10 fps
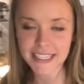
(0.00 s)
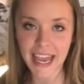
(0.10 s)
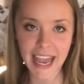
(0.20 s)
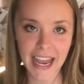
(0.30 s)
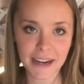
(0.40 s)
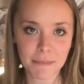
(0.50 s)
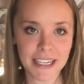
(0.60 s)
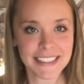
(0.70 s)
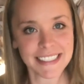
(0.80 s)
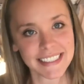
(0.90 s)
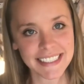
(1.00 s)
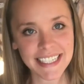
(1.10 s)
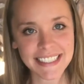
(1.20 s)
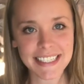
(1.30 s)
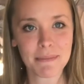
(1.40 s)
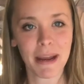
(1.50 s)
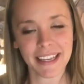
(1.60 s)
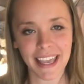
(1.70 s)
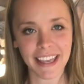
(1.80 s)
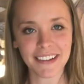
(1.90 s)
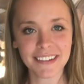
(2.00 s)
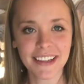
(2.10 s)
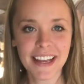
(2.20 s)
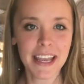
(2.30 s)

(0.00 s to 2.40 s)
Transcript: to add my seasonings and my kale